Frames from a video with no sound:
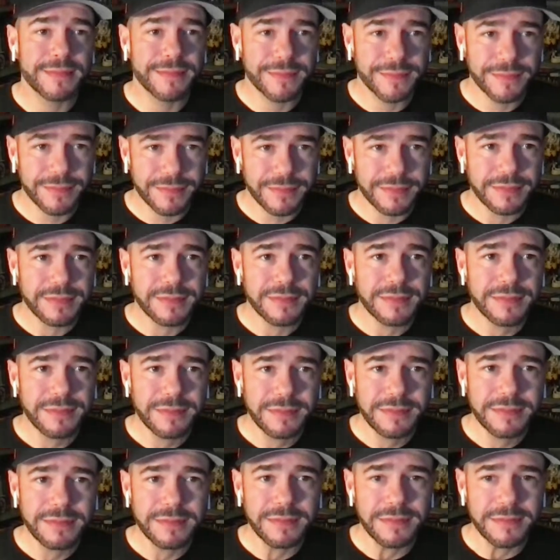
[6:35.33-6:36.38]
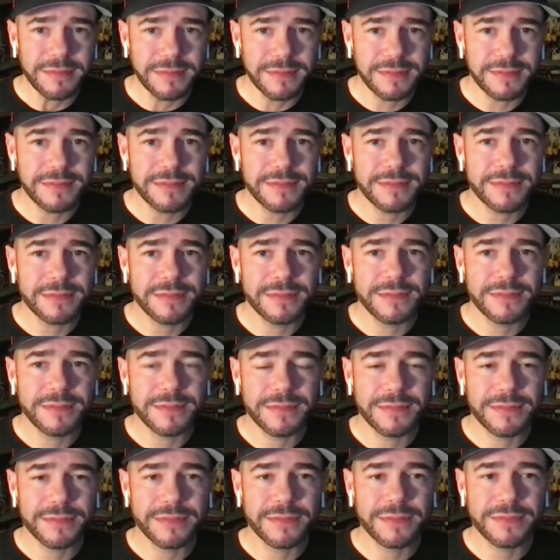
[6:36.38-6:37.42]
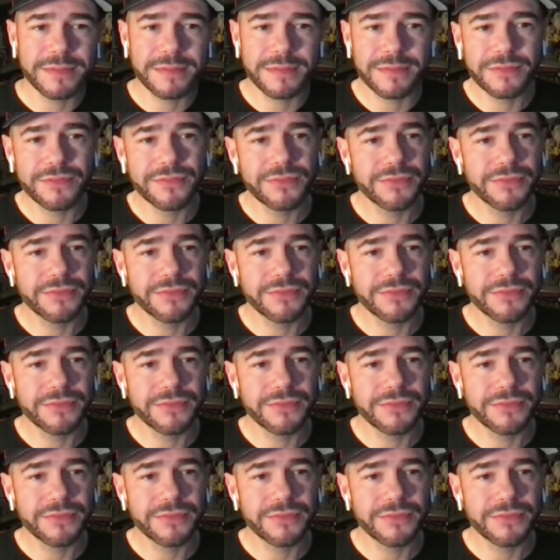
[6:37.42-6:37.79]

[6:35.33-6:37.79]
(not speaking)